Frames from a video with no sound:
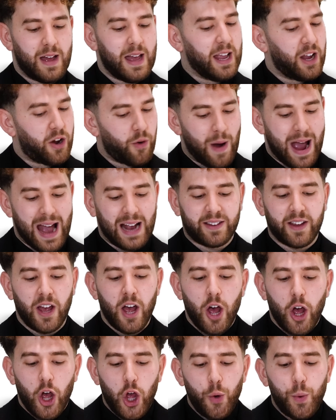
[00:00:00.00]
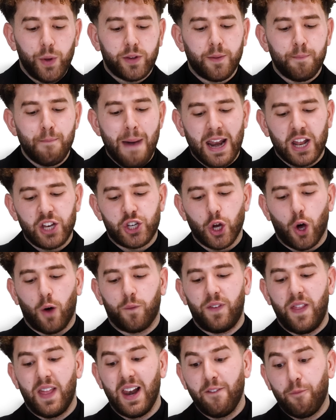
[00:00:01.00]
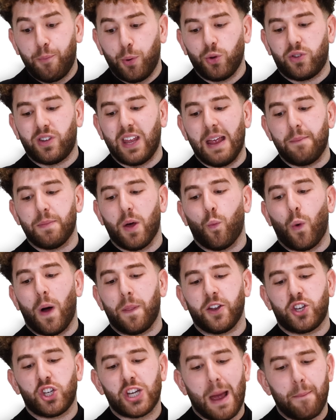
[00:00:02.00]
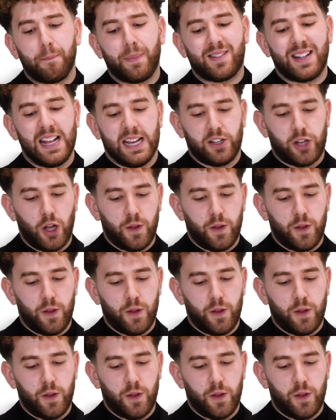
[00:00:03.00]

Incorrect. Who was the manager of the Liverpool team that won the Champions League in